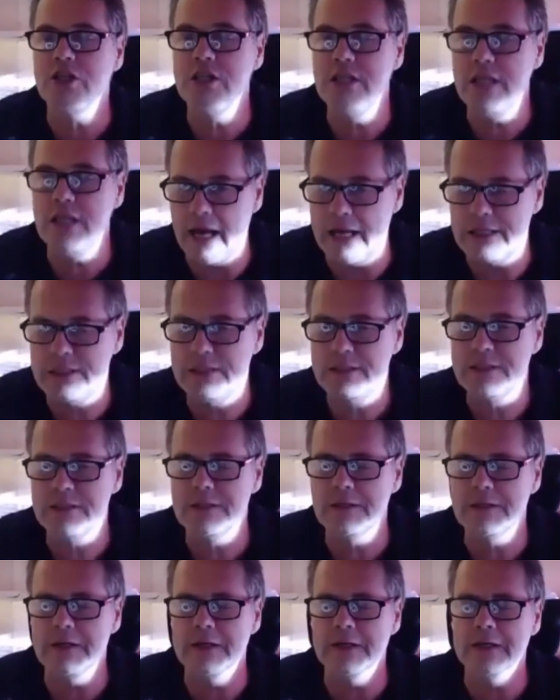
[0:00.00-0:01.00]
yet
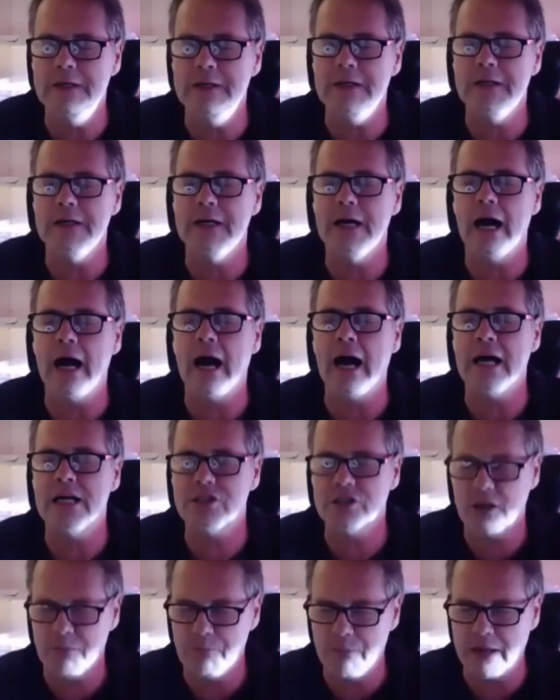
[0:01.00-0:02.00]
uh, as
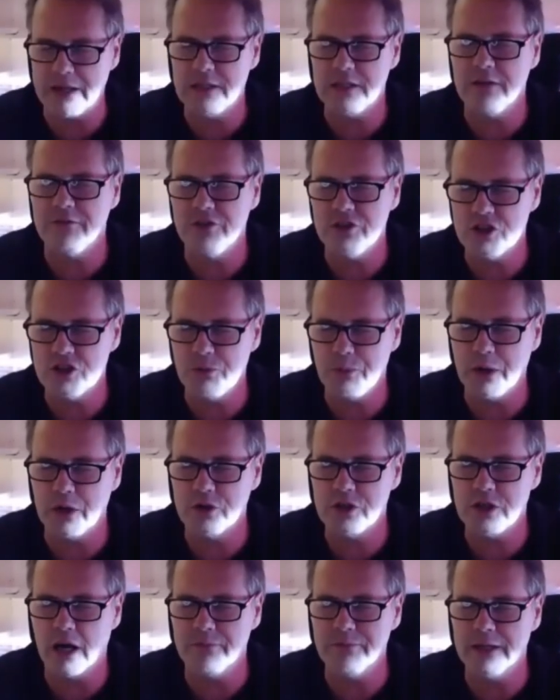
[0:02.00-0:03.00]
competitive as the Shapiro
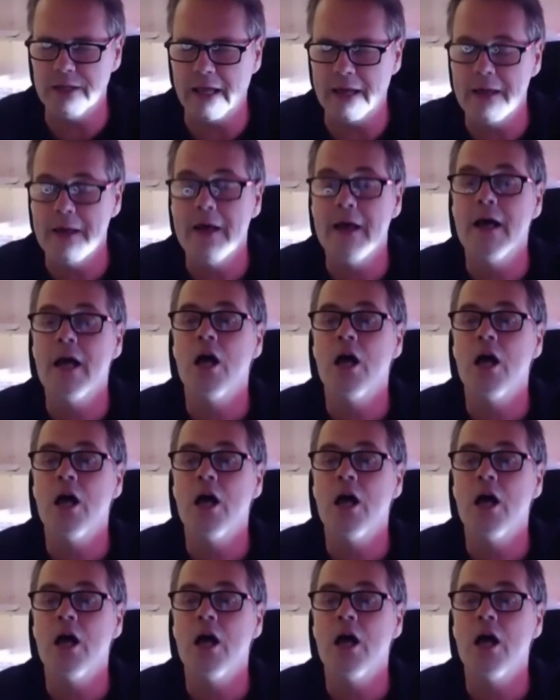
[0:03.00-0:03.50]
time delay.